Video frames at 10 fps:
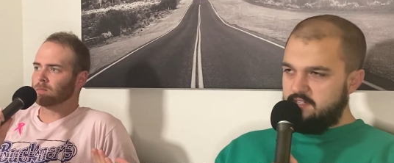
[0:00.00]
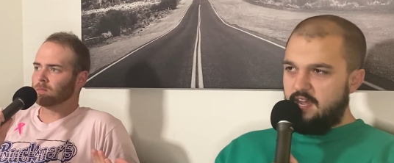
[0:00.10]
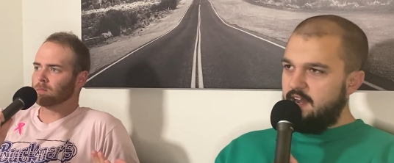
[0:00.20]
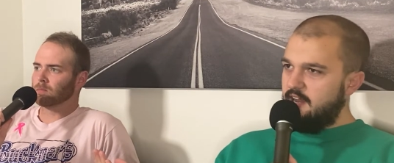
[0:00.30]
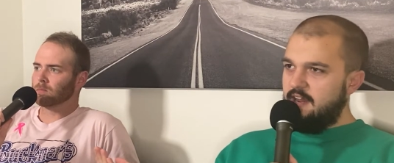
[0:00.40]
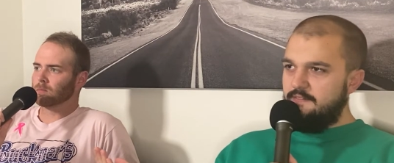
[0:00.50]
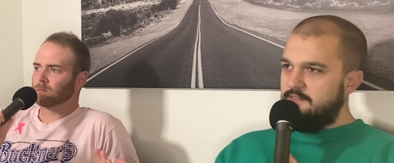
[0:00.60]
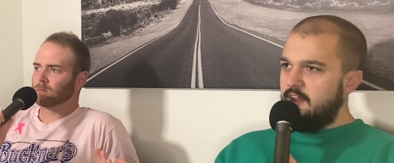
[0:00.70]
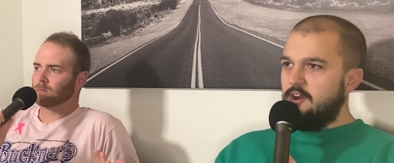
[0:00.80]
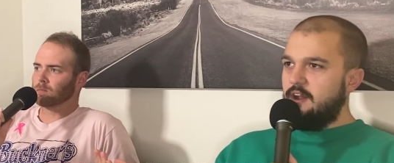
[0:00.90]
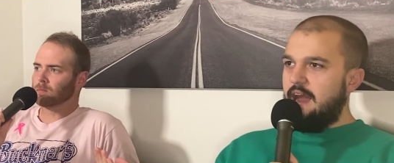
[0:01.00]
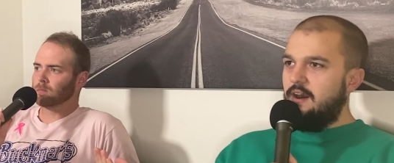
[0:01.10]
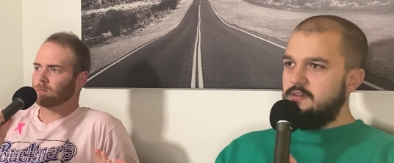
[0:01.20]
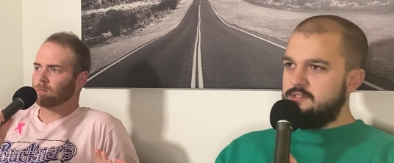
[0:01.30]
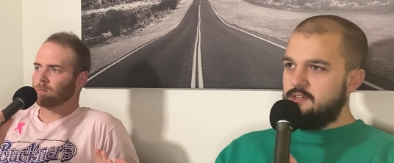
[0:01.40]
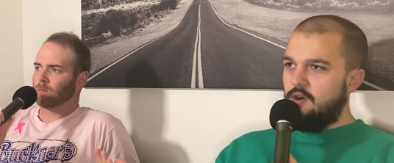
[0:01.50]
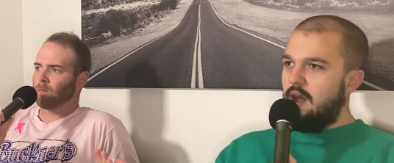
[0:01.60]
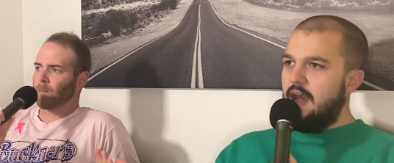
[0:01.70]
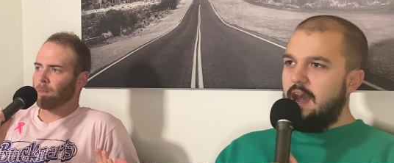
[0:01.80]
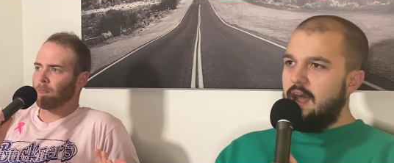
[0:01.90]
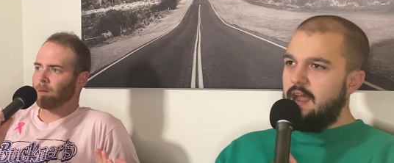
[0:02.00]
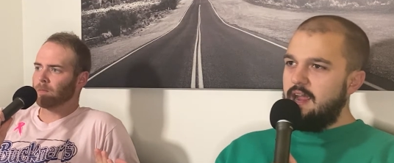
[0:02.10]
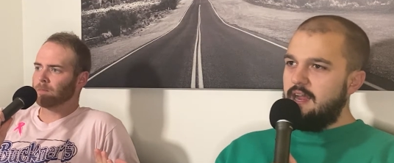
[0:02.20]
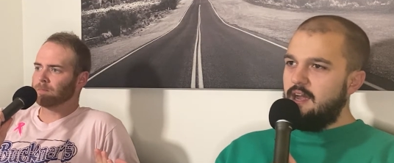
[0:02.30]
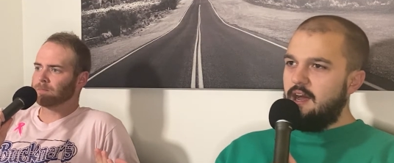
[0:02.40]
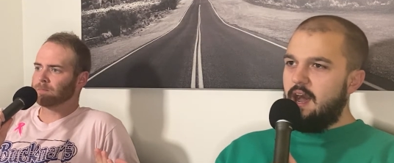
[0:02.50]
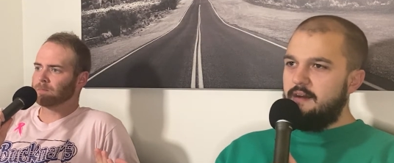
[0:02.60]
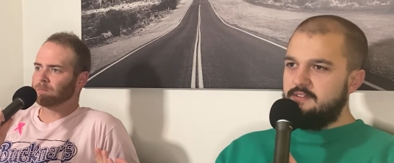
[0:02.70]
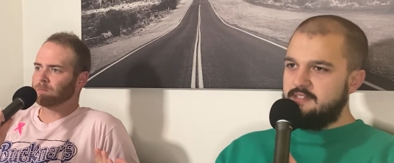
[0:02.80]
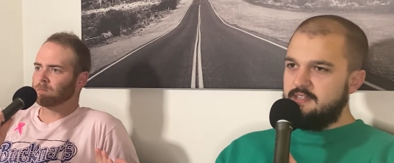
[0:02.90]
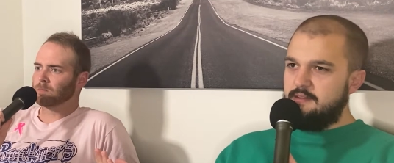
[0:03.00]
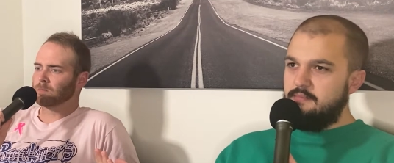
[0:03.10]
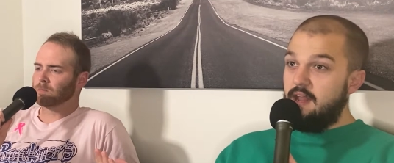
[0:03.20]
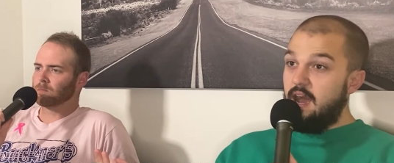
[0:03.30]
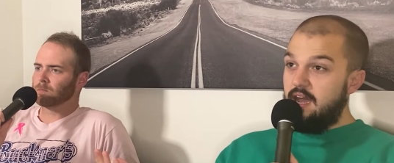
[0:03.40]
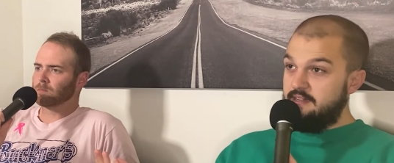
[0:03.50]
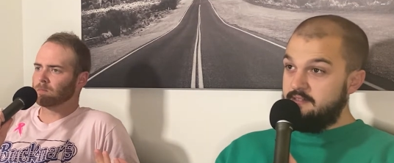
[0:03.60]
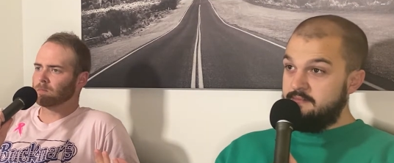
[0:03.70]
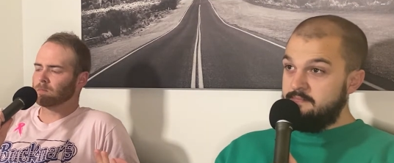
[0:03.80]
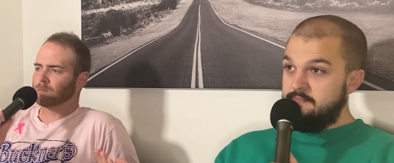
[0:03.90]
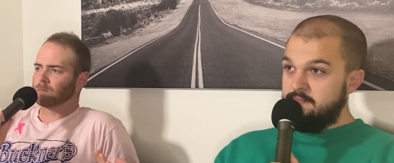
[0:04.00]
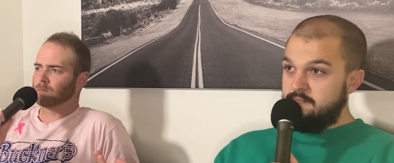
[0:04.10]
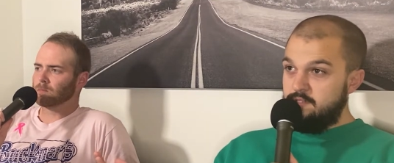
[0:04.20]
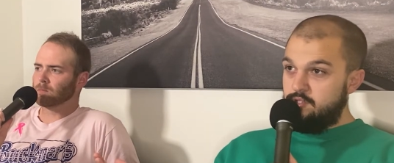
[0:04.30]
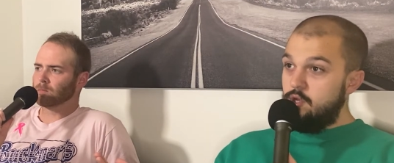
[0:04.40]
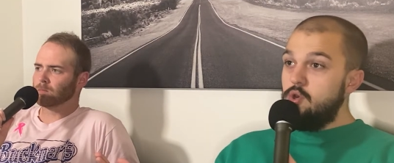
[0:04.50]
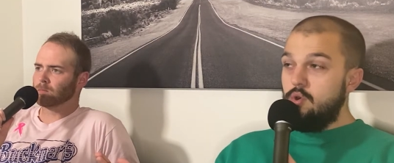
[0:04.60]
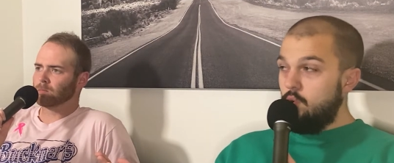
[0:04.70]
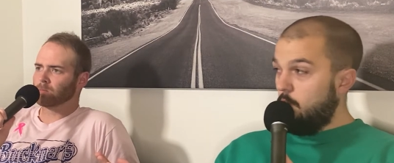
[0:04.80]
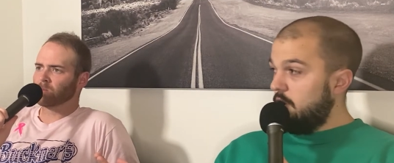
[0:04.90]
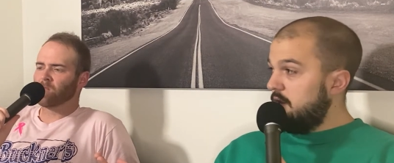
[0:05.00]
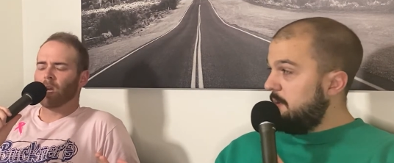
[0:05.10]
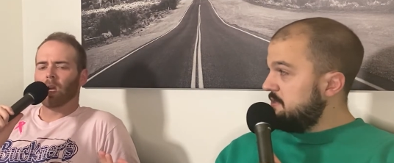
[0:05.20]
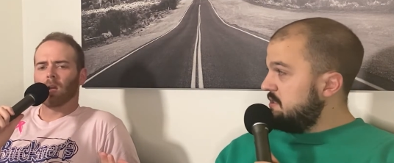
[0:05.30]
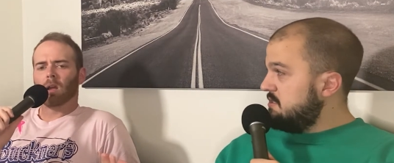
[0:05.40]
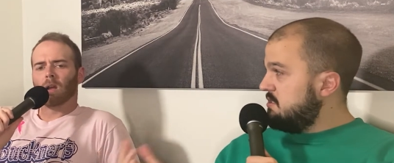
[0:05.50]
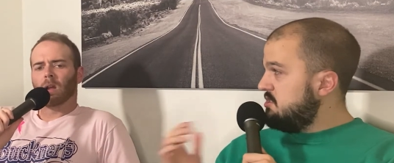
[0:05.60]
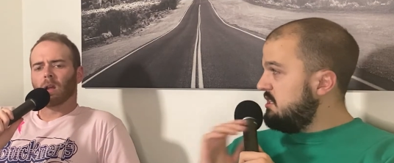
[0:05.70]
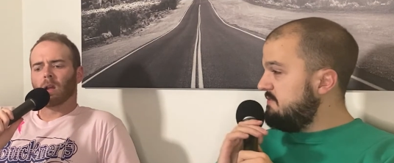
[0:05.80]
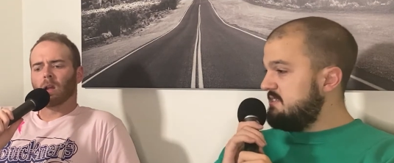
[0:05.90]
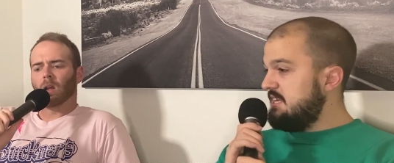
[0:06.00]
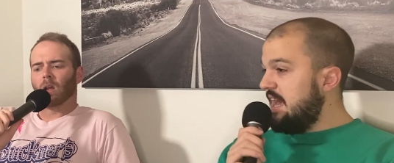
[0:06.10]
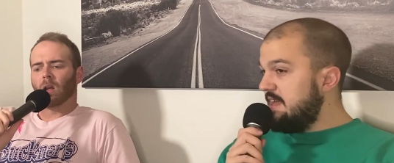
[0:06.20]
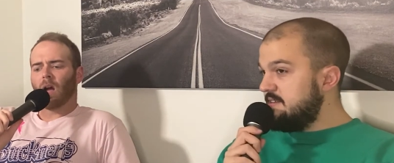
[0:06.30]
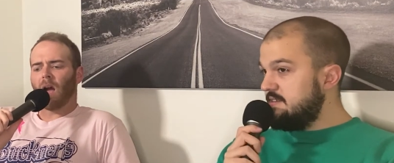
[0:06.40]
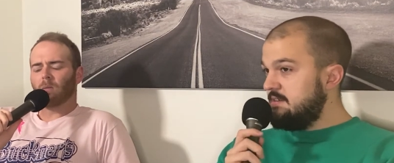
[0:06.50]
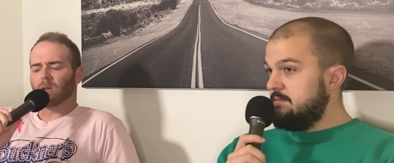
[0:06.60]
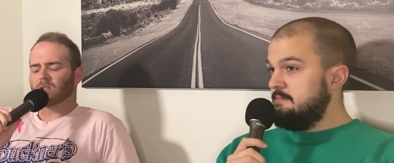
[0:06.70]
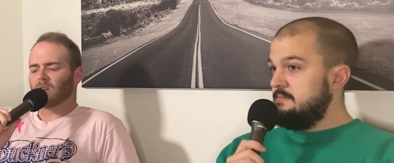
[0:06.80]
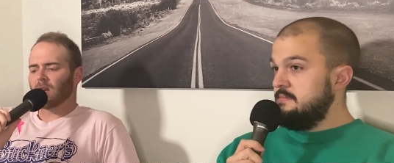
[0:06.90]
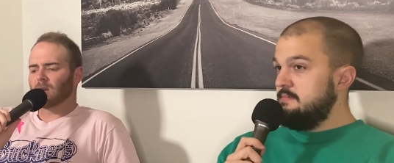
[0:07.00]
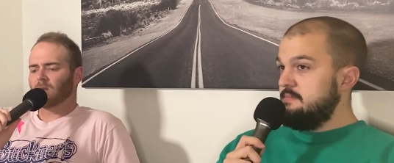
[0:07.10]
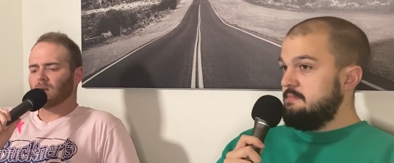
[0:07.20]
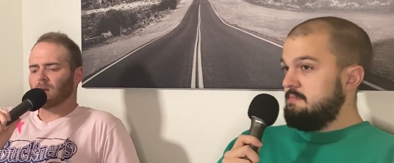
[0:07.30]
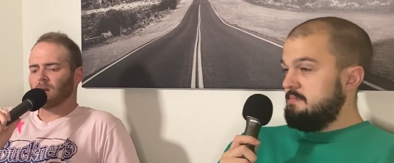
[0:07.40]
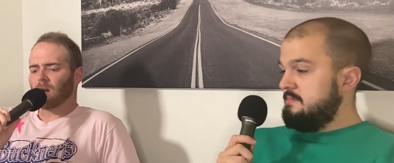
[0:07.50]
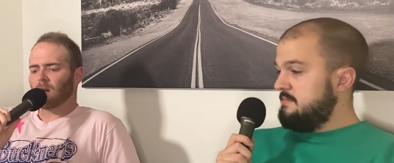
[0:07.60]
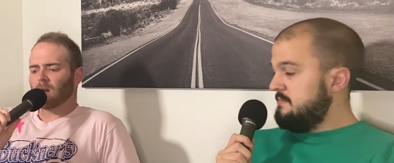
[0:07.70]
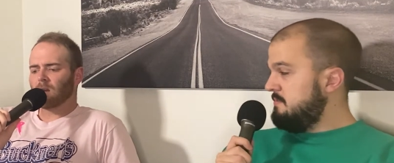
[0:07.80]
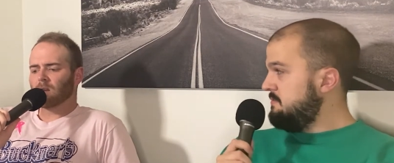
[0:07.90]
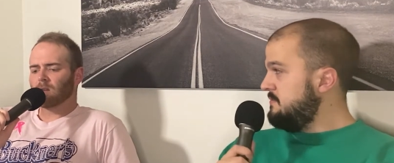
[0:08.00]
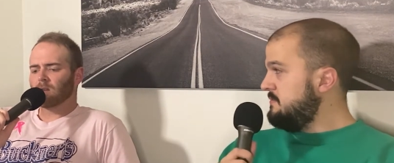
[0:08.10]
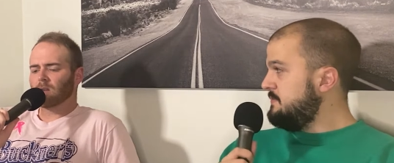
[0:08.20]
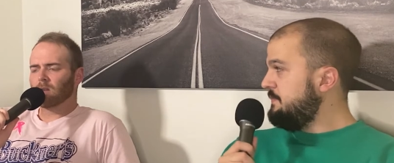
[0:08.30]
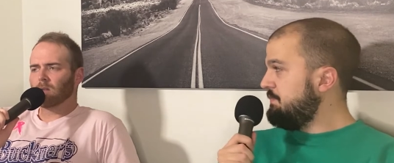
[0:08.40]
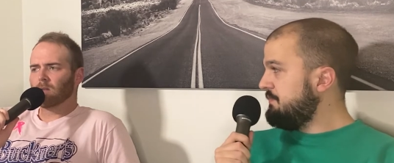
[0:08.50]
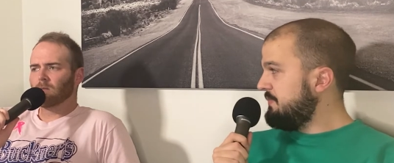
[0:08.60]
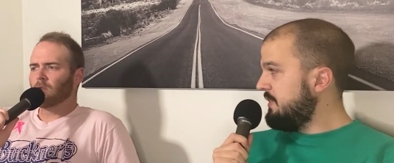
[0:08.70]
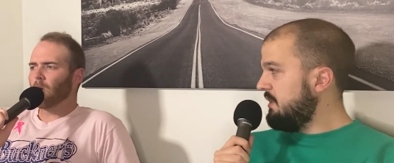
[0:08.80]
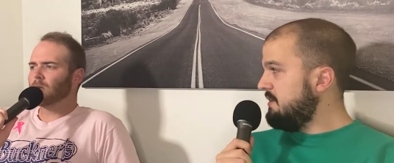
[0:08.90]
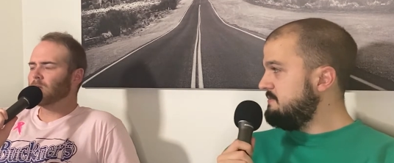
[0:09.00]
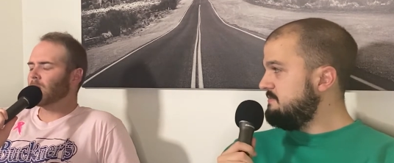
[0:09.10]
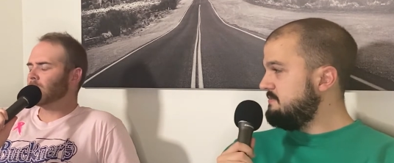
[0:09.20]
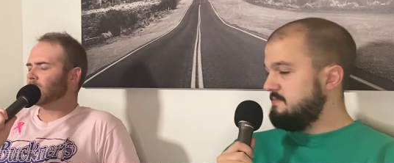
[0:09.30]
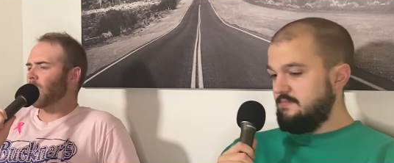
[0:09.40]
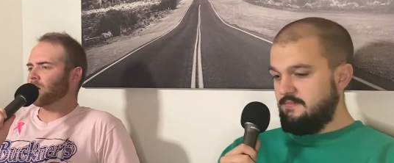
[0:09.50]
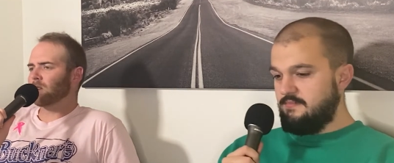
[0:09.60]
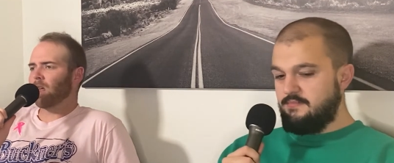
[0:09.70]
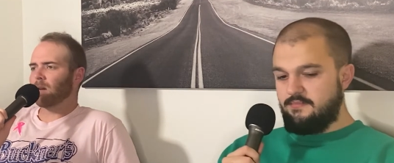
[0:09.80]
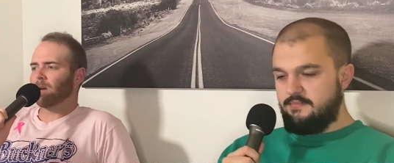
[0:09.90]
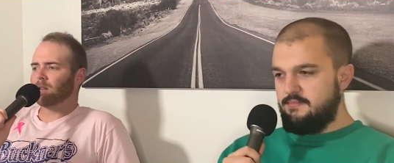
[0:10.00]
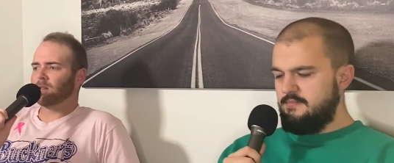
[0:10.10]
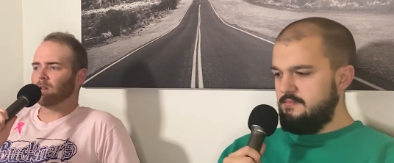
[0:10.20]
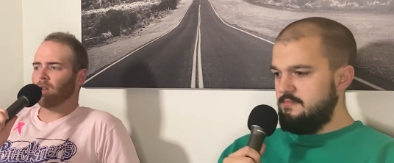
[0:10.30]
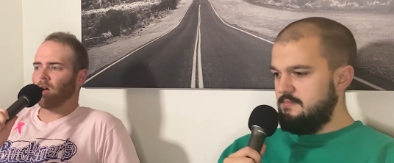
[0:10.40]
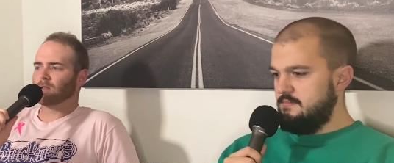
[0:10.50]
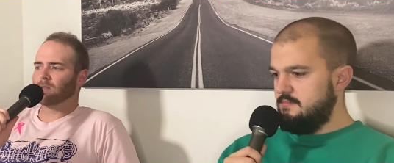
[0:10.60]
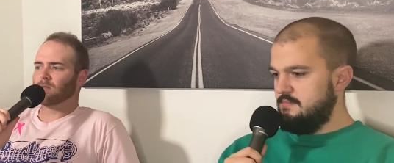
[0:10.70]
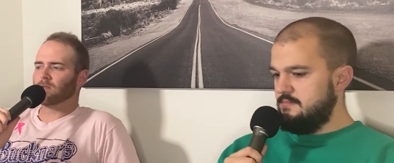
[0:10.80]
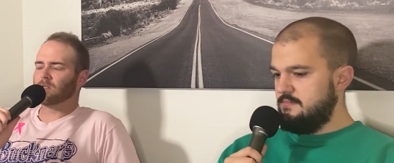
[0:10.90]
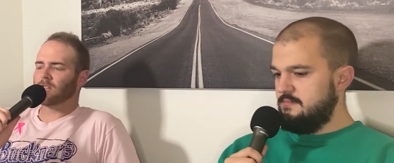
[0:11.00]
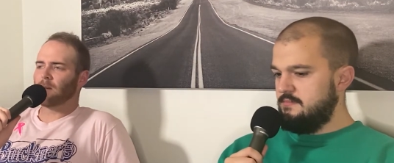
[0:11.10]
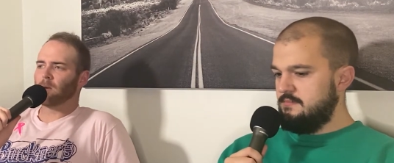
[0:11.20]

Speaker 1: kind of get it figured out. So I obviously am not too worried about the Chiefs
Speaker 2: yet. I will say the uh, no one talked a lot about the loss of Sammy